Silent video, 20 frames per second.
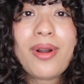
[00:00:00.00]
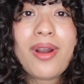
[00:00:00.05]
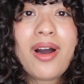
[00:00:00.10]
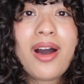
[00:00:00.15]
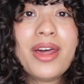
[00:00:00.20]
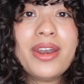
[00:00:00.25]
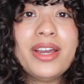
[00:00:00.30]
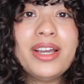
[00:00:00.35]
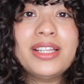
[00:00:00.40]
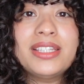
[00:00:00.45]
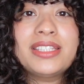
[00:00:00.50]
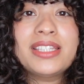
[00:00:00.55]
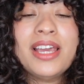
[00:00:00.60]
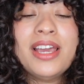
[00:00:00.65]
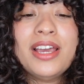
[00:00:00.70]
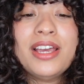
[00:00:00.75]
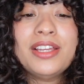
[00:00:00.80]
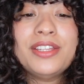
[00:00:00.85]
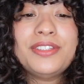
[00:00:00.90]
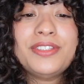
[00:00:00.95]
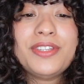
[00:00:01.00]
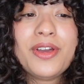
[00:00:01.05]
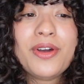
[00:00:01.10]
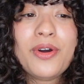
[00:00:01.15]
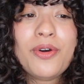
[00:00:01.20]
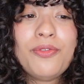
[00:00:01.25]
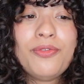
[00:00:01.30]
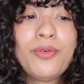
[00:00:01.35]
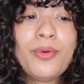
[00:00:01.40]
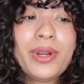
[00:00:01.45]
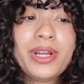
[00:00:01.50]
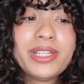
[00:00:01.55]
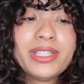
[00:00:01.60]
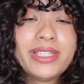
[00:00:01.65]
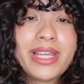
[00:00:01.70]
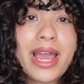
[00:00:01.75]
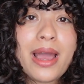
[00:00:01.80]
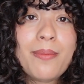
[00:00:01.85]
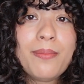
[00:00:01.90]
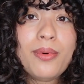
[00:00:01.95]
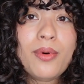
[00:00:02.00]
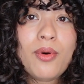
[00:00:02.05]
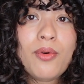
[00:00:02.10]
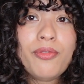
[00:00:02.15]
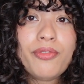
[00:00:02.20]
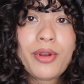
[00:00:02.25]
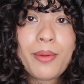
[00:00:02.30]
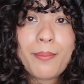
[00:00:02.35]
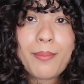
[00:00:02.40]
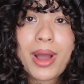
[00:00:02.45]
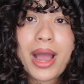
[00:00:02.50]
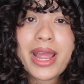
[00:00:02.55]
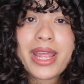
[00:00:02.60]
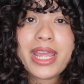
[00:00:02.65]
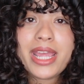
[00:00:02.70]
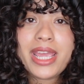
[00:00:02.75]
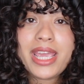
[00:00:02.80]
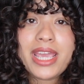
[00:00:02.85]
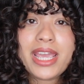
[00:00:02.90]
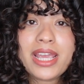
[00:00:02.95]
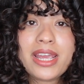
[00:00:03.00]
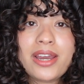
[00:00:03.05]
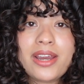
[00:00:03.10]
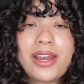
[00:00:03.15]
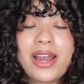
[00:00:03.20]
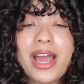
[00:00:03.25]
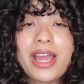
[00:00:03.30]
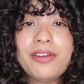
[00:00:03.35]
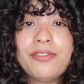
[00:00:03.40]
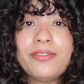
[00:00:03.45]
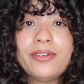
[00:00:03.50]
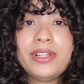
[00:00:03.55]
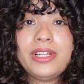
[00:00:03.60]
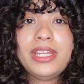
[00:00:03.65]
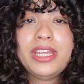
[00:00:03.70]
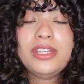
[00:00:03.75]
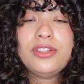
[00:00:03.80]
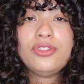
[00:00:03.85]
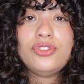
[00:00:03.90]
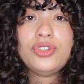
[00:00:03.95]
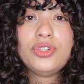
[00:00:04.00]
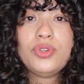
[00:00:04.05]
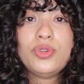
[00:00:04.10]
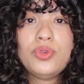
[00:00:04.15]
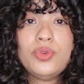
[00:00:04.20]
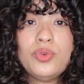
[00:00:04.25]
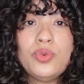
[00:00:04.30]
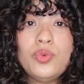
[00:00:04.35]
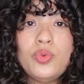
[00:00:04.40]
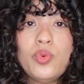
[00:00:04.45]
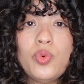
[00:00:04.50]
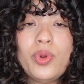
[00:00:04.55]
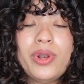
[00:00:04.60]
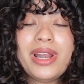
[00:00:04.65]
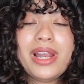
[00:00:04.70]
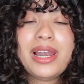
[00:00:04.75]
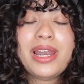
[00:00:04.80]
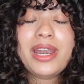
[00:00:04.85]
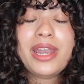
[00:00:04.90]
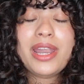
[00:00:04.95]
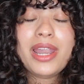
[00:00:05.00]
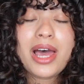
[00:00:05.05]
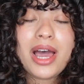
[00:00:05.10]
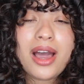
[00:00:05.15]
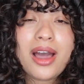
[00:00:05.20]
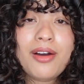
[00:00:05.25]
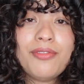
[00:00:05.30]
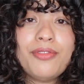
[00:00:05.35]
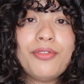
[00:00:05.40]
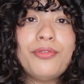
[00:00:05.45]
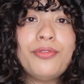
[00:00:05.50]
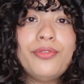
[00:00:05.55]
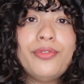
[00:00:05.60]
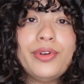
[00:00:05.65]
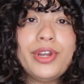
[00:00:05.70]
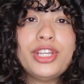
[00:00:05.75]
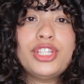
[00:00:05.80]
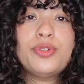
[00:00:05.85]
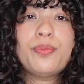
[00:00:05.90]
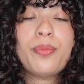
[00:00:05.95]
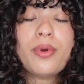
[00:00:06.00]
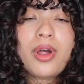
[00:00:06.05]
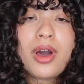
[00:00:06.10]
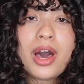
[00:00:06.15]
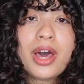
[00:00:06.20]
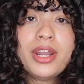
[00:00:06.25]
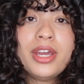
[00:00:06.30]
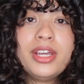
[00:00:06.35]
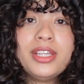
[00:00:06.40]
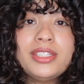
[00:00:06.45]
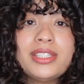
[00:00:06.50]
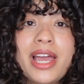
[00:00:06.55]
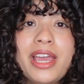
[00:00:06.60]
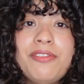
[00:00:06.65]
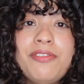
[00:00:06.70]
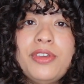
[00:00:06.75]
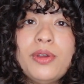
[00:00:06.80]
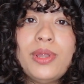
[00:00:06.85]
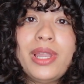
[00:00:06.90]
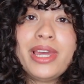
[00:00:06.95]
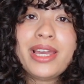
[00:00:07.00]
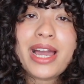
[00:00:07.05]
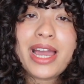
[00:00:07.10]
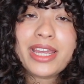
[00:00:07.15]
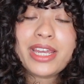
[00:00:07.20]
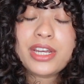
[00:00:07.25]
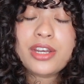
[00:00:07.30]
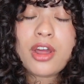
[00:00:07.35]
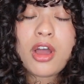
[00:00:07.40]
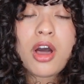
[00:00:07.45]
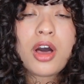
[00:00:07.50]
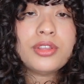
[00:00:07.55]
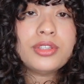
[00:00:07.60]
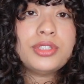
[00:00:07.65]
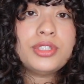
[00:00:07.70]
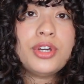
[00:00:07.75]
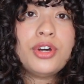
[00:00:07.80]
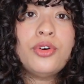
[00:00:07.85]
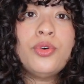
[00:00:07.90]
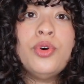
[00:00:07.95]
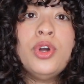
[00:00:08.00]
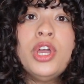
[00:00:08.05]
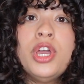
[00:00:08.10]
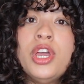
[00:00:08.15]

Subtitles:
products. So for example, for my hair, I really do love rich products. I feel like I can also